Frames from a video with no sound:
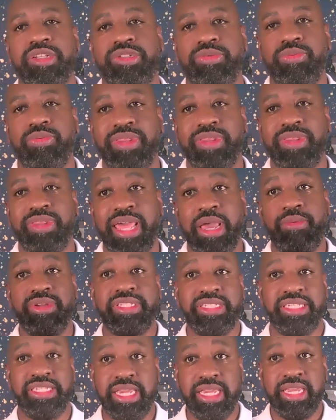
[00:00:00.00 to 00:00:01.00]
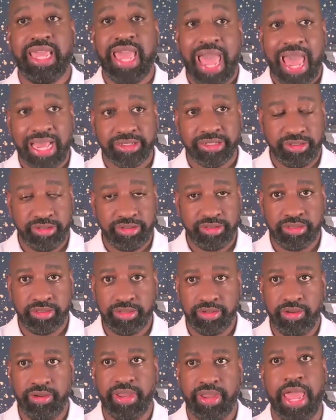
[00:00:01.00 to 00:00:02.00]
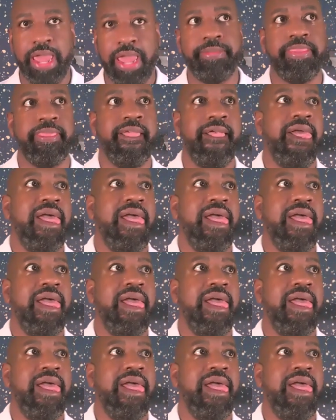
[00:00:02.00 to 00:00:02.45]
where they would see castles, okay?